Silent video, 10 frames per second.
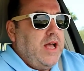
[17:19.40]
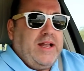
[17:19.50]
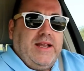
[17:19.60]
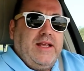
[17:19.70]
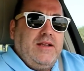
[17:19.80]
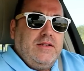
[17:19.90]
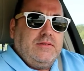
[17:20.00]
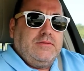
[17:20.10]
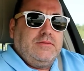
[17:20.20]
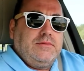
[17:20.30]
I did?
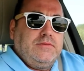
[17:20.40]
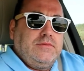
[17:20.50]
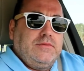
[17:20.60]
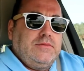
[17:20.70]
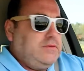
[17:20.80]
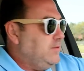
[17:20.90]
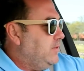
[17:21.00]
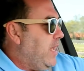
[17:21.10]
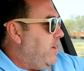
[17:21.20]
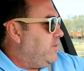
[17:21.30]

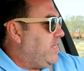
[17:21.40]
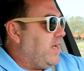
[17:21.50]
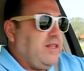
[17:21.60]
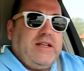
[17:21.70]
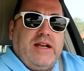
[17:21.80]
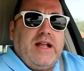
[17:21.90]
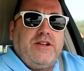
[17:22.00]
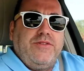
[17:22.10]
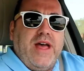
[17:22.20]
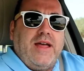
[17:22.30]
How exactly did I
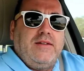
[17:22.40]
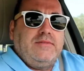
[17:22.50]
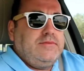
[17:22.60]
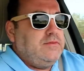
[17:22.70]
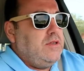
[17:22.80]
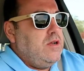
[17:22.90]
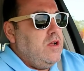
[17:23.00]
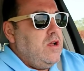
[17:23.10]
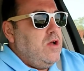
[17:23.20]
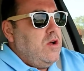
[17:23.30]
do that?
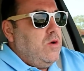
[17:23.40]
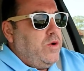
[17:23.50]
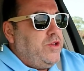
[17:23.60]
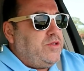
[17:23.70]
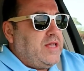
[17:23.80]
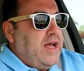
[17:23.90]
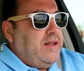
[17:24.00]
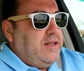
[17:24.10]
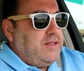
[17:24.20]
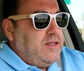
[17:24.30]
Well, you
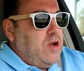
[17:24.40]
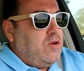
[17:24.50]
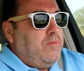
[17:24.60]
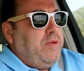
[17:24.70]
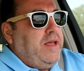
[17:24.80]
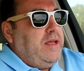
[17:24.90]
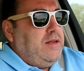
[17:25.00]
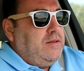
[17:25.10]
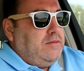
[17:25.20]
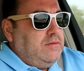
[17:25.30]
signed this no
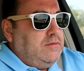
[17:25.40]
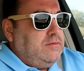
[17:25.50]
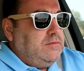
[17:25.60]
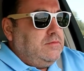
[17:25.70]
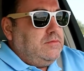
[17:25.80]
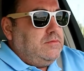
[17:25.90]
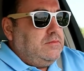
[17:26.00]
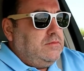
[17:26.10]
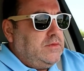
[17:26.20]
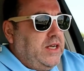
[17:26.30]
compete
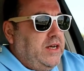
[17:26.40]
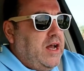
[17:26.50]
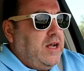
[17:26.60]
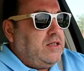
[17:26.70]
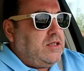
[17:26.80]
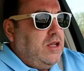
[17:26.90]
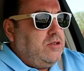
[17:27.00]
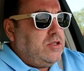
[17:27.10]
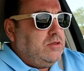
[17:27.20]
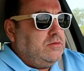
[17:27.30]
and a non
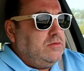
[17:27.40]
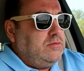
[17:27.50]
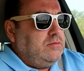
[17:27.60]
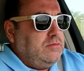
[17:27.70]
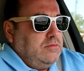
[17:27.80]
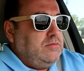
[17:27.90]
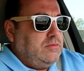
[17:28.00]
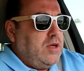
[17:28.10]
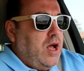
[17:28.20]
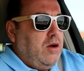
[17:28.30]
disclosure.
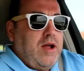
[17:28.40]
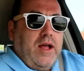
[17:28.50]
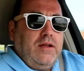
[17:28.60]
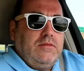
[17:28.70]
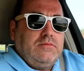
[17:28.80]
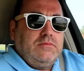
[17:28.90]
Okay.